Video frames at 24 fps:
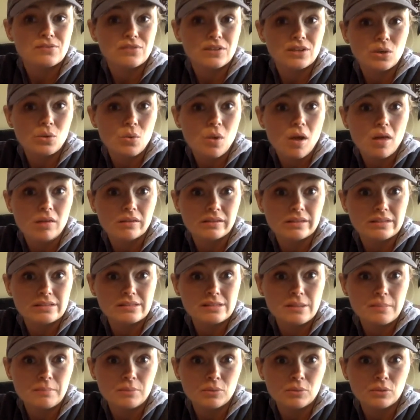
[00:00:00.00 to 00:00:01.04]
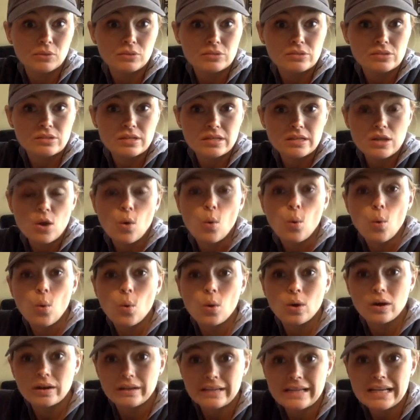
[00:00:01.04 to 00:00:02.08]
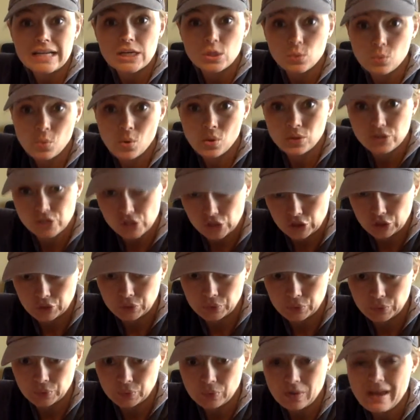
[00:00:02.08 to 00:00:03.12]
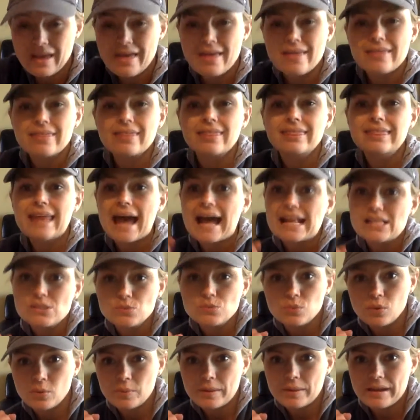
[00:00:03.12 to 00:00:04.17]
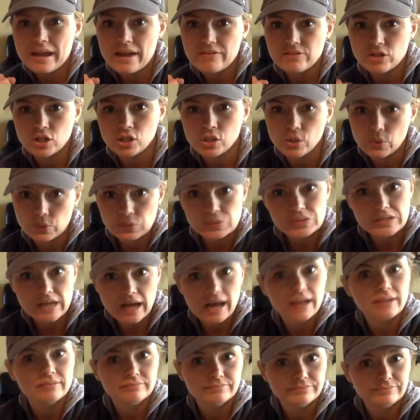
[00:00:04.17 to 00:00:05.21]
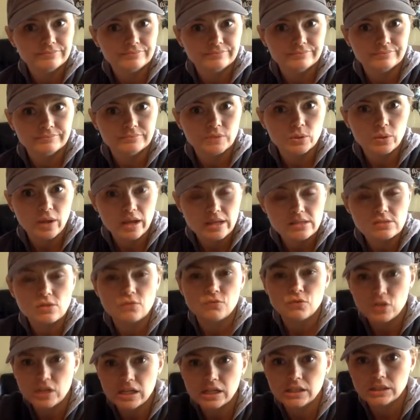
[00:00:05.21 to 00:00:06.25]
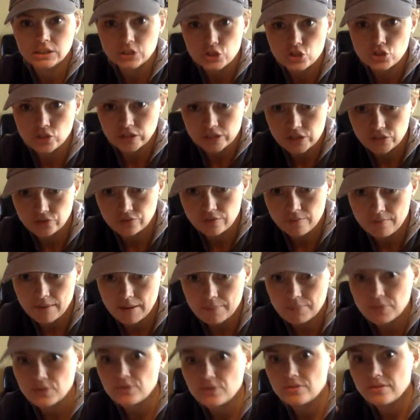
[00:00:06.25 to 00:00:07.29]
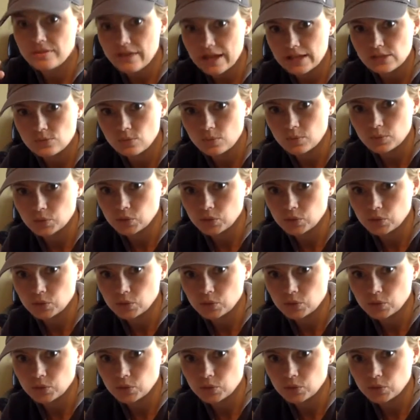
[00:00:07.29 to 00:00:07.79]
of inequality symbols, the or equal to, that's where we have a closed dot, okay? So if you need a little trick to remember, that's what we're